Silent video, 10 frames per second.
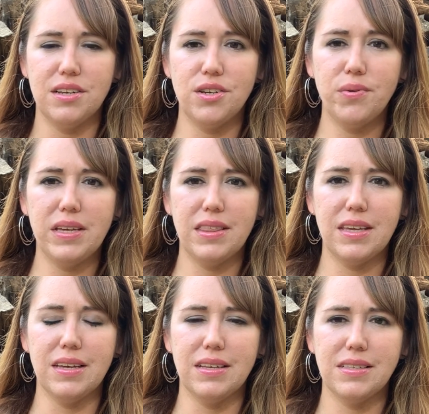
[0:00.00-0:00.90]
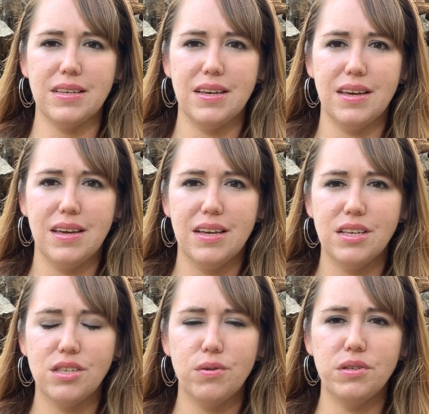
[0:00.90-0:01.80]
and doing things,
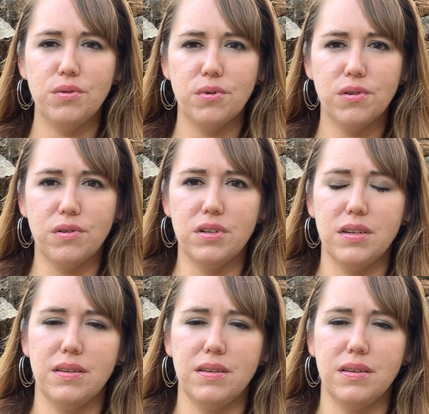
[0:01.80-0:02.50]
so is the world.